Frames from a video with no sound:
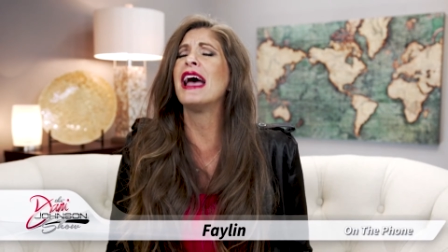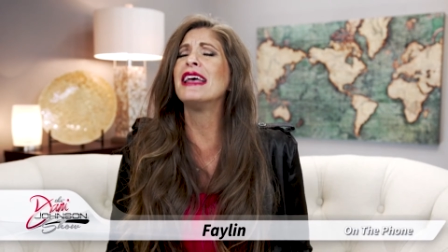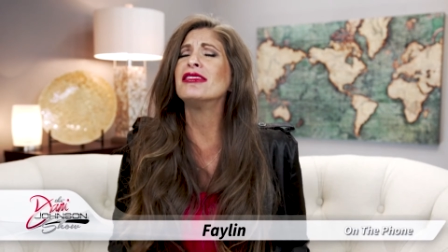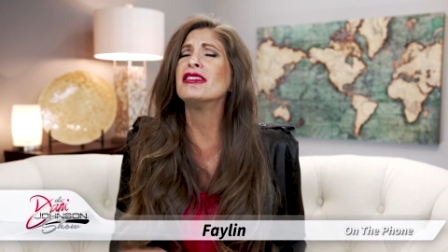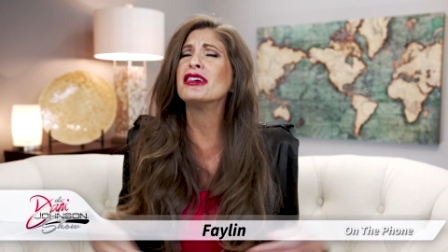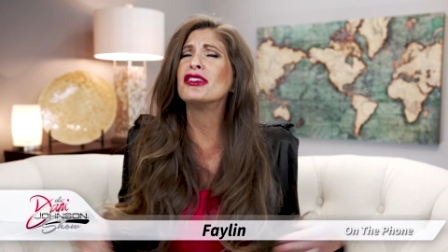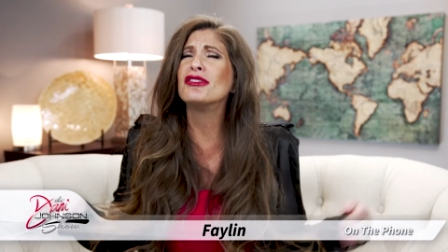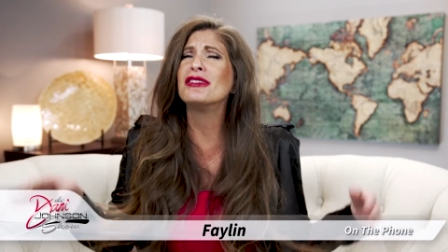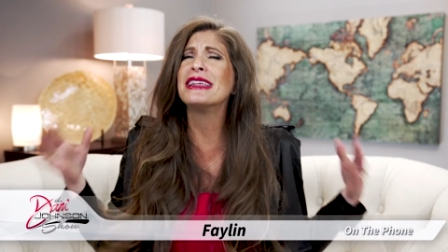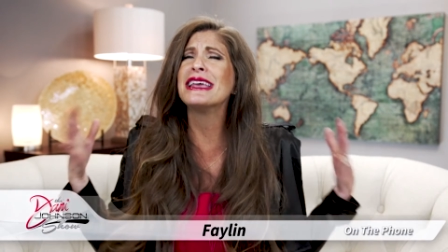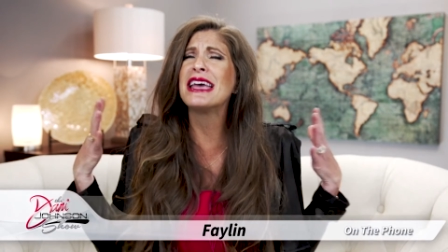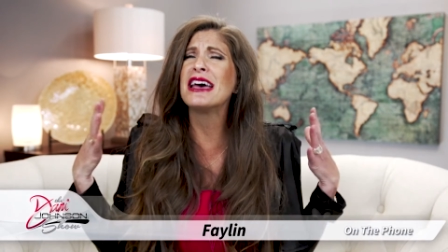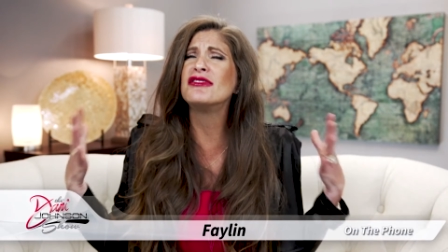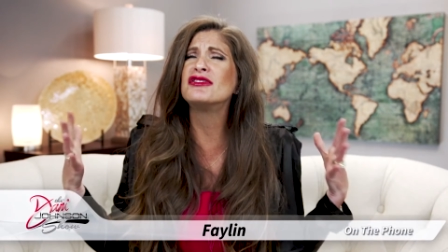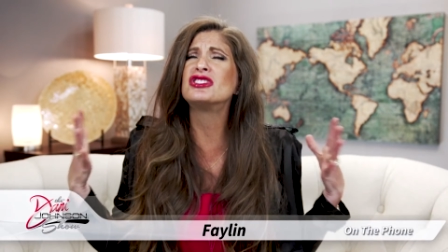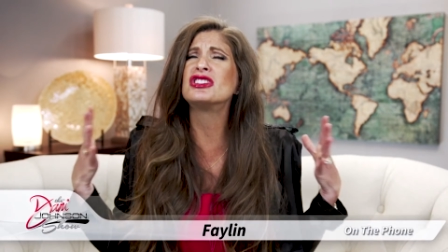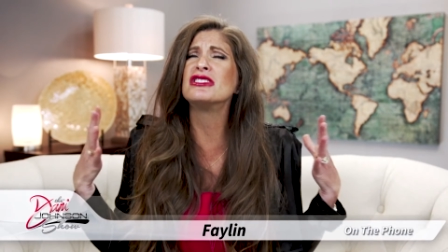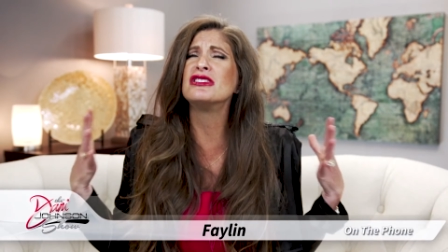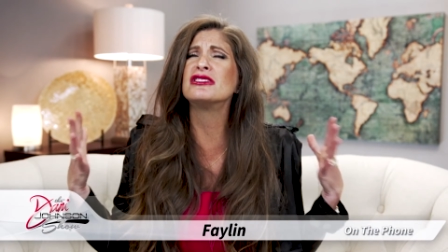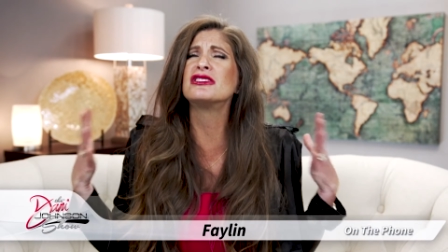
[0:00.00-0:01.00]
I literally
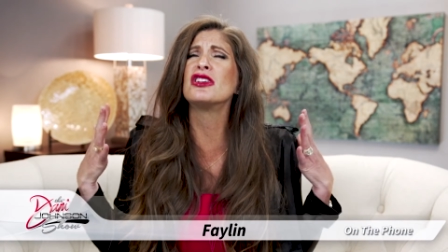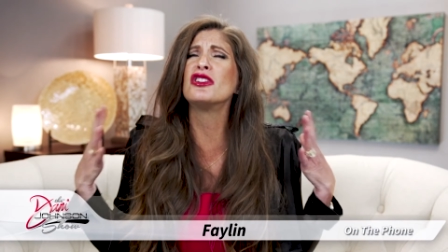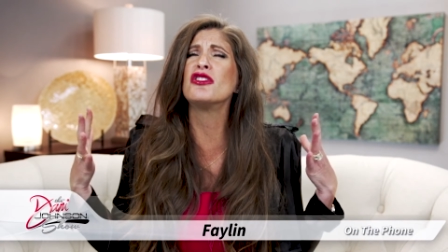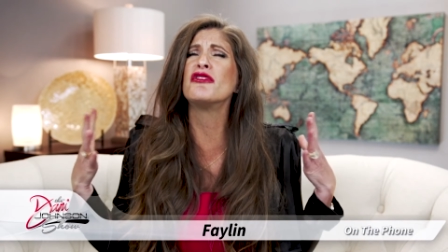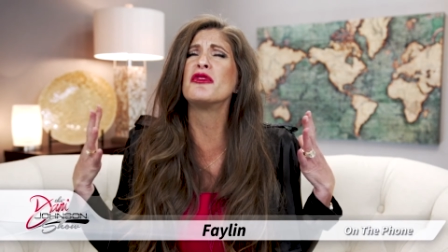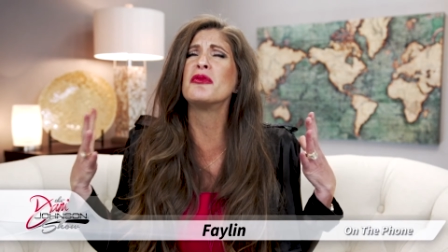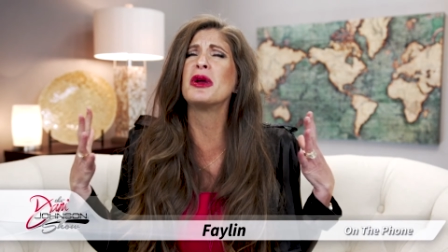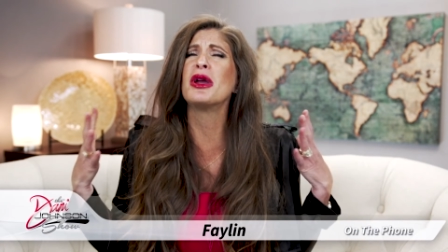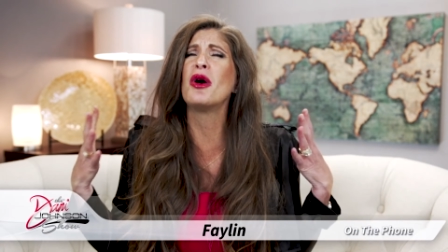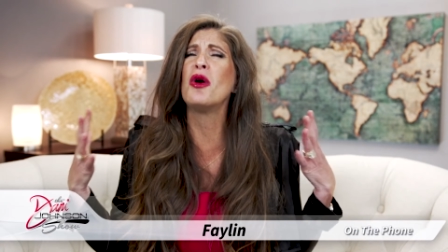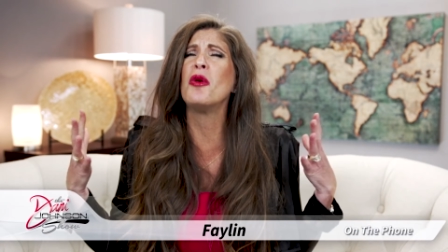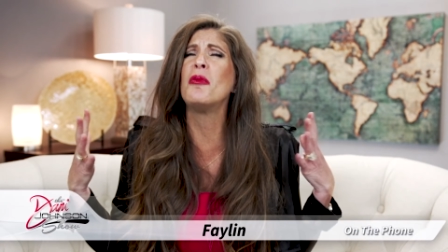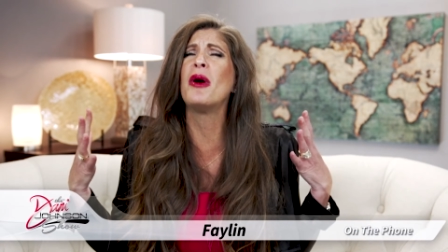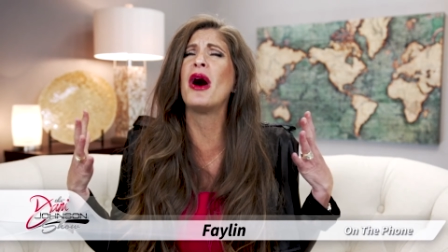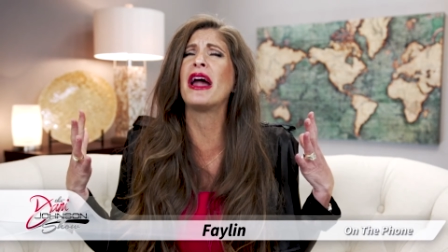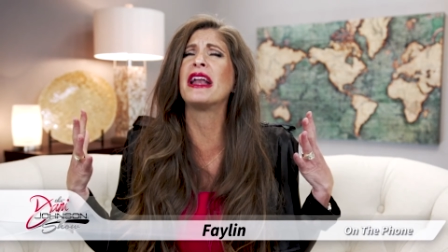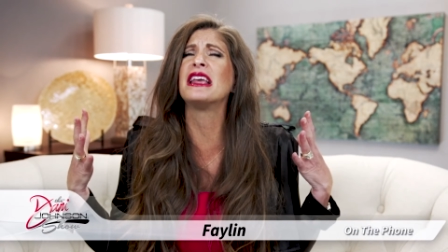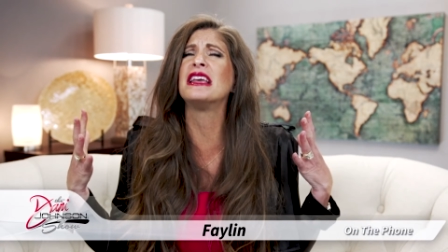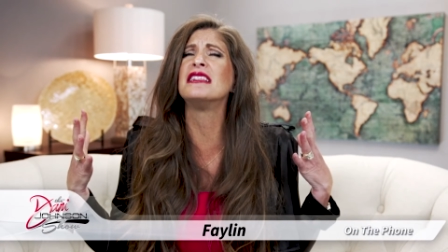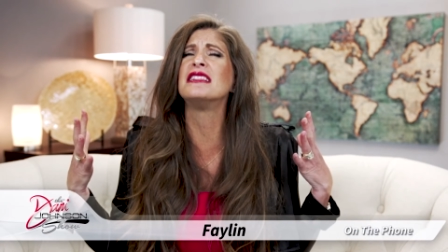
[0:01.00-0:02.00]
have chills all over my whole
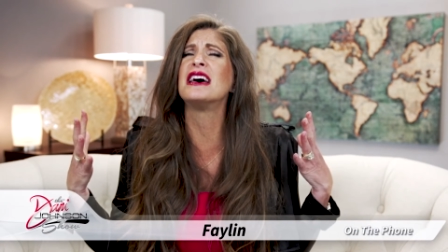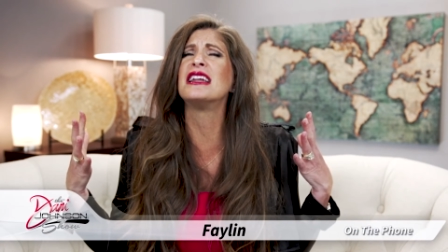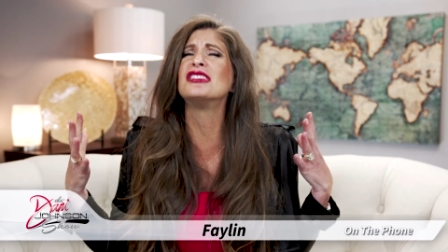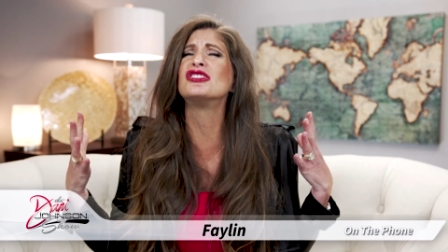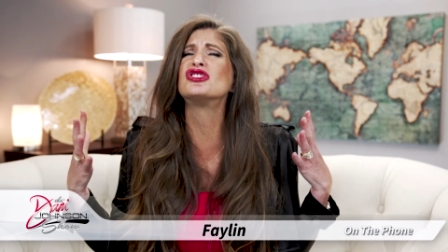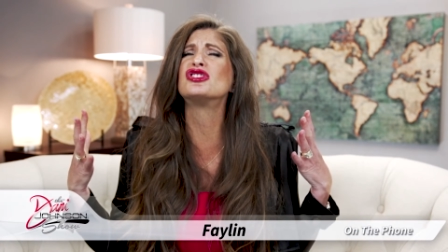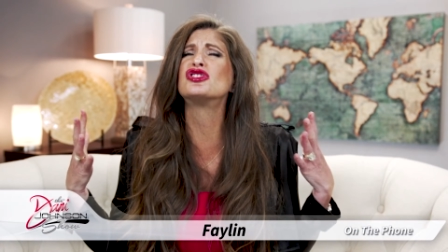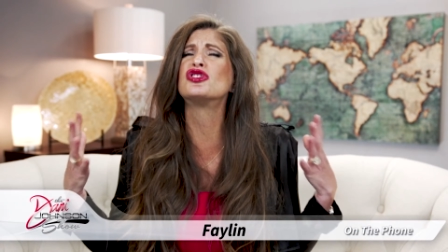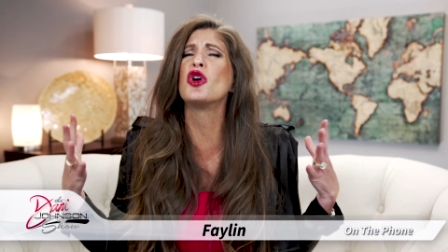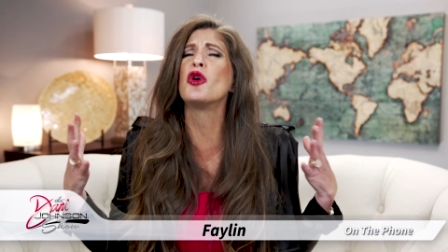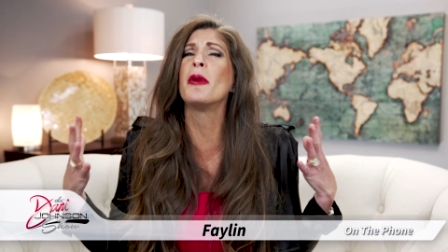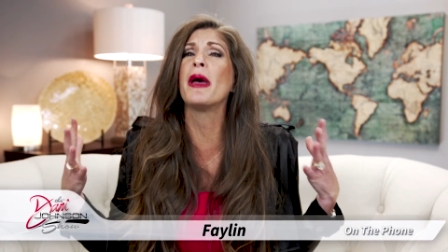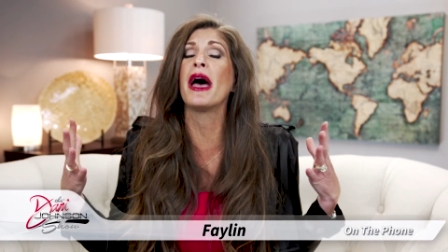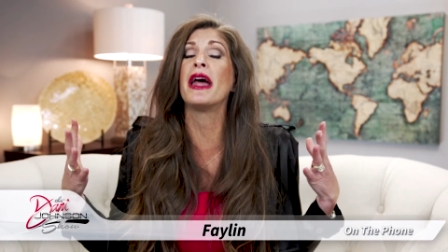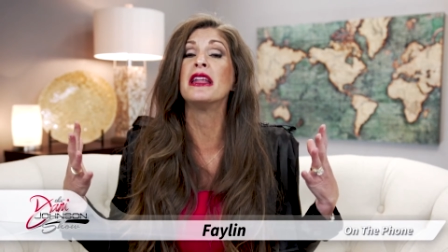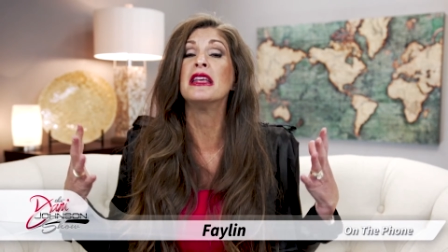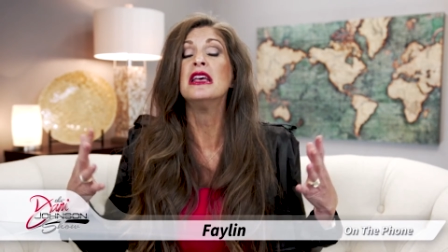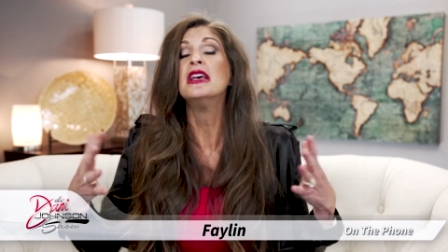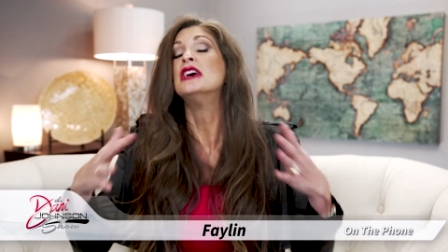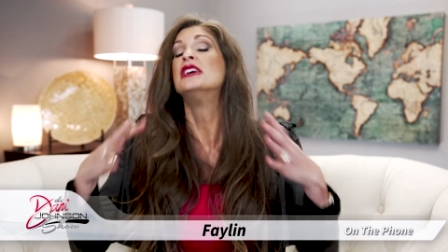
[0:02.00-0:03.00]
body. That is so
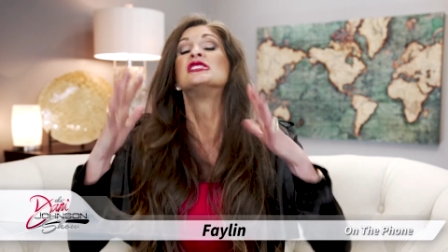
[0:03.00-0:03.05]
bad.